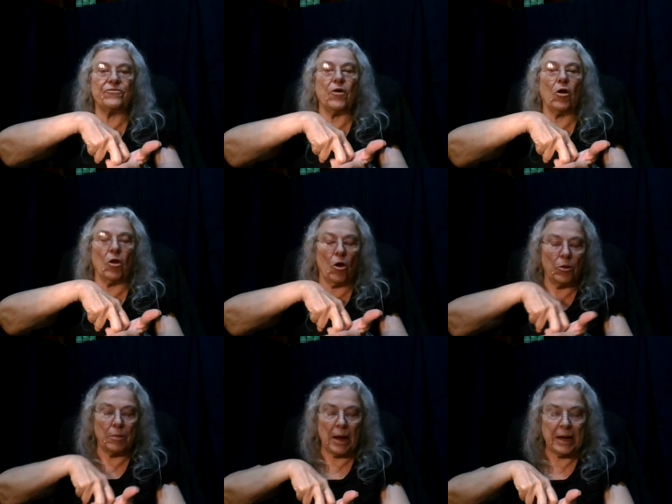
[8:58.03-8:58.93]
fall
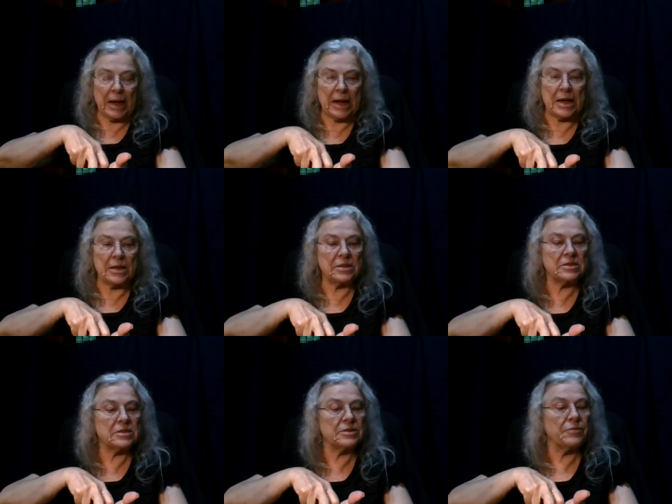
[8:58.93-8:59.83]
on my
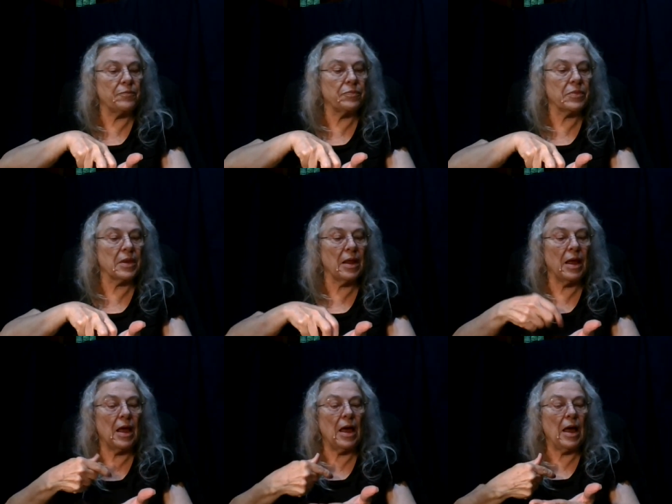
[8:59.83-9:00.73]
knees.
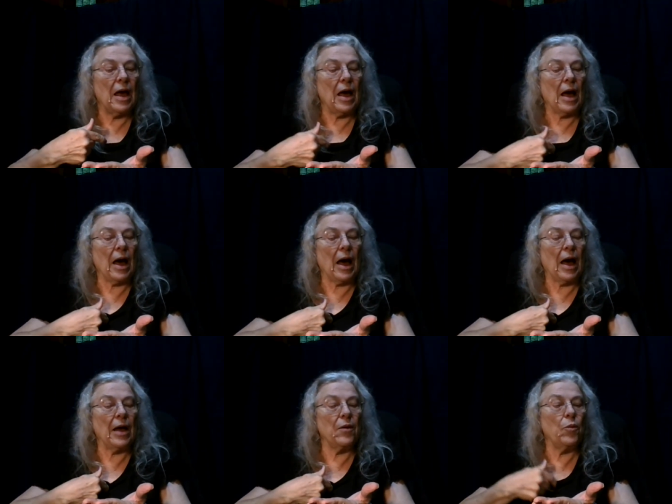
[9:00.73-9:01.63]

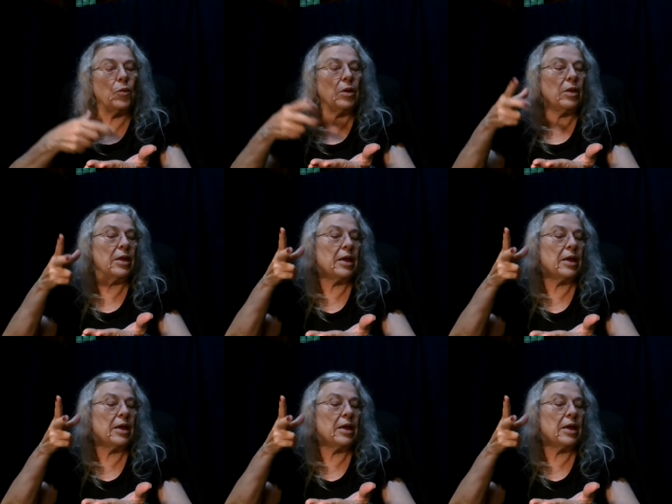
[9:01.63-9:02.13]
I will